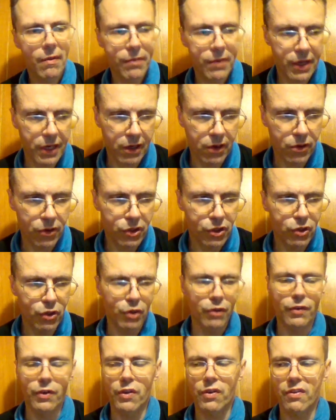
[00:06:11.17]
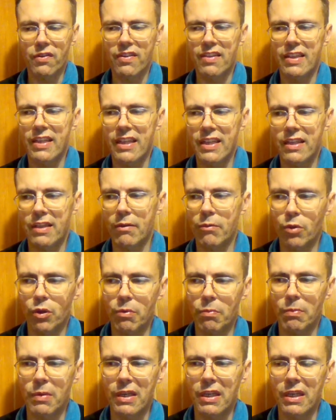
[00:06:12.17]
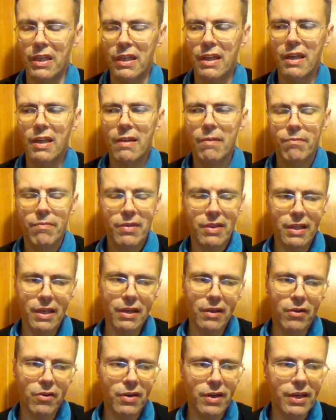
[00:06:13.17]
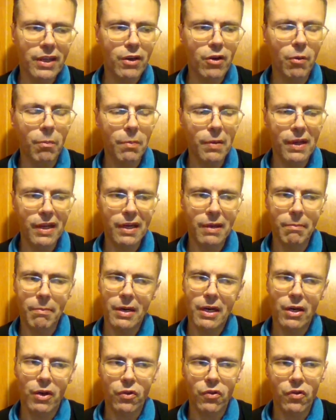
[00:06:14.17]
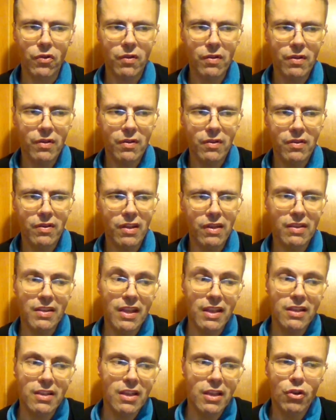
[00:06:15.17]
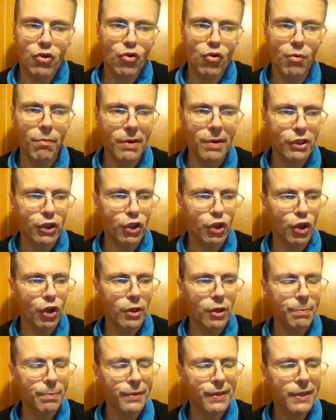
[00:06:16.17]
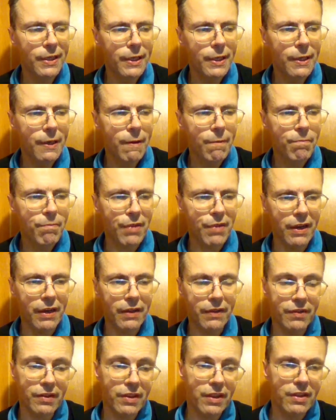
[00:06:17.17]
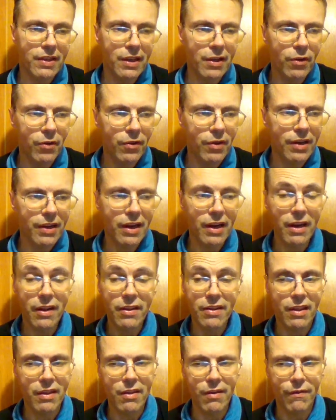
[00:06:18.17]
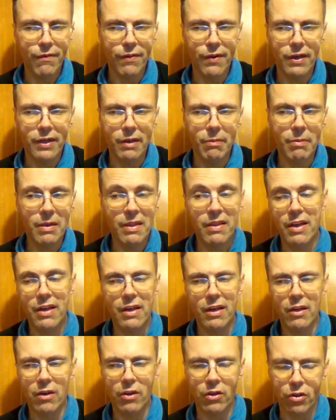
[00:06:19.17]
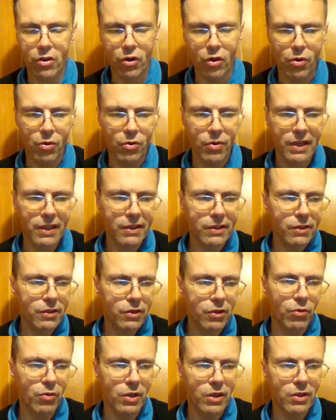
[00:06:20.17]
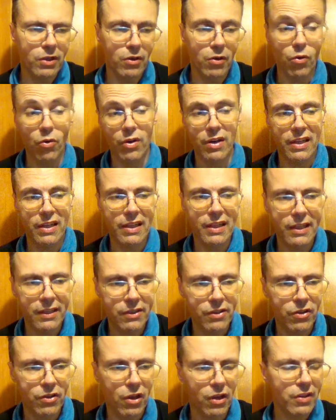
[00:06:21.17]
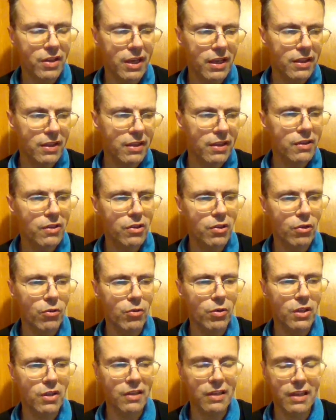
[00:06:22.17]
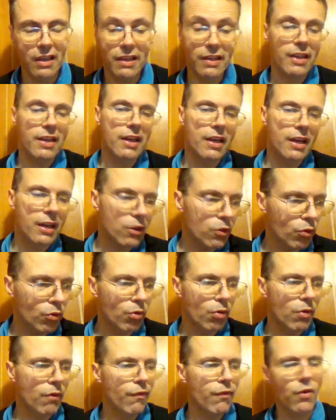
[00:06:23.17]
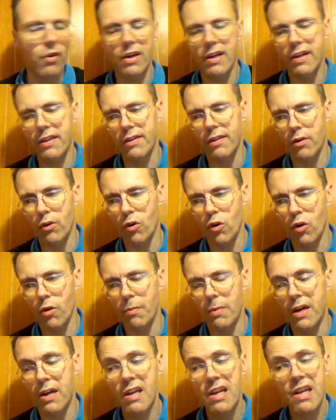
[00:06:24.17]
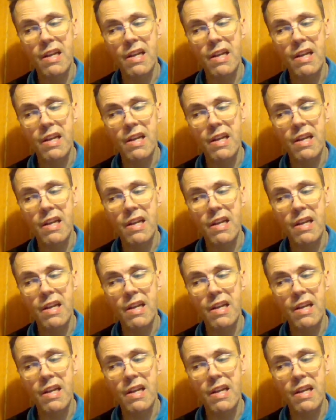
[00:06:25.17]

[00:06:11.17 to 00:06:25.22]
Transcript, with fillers: in Kosovo that it would be, they already complained about that they did too much job uh, that they already identified them and they cannot go and so on, or at least not yet and so on, and they had to look for other Roma,